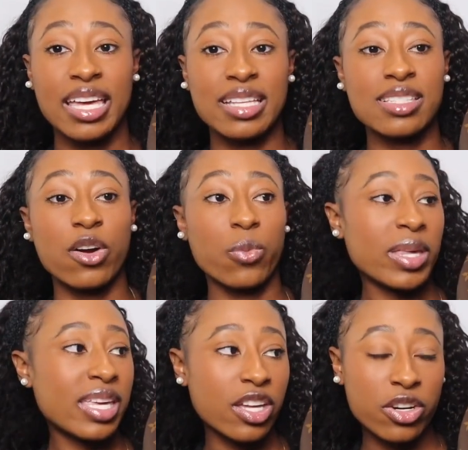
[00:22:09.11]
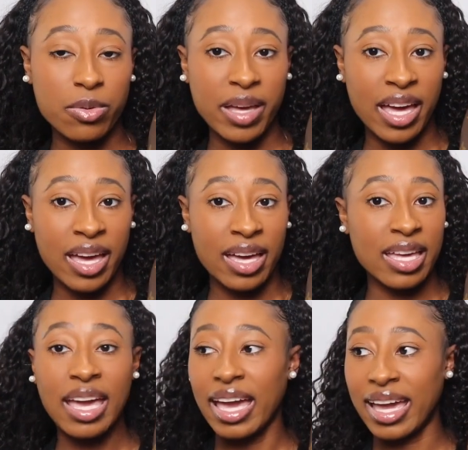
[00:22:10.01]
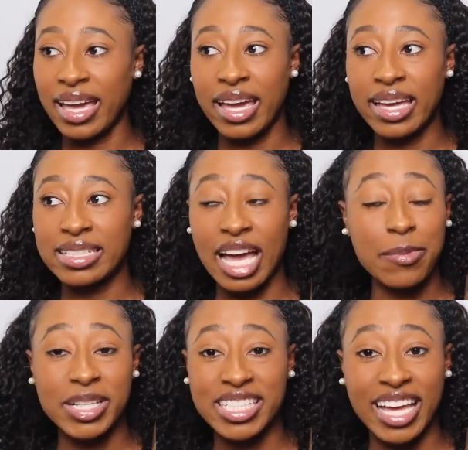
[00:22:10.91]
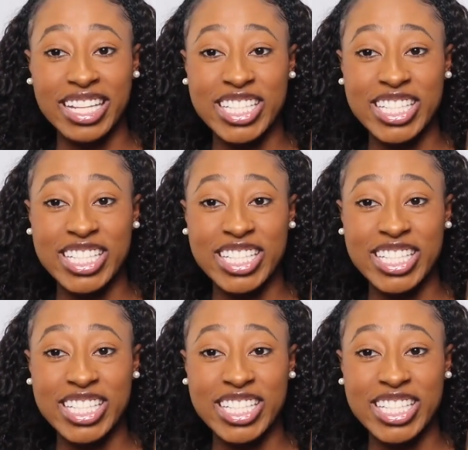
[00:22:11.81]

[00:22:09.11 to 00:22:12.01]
it's a weekender bag and I'm excited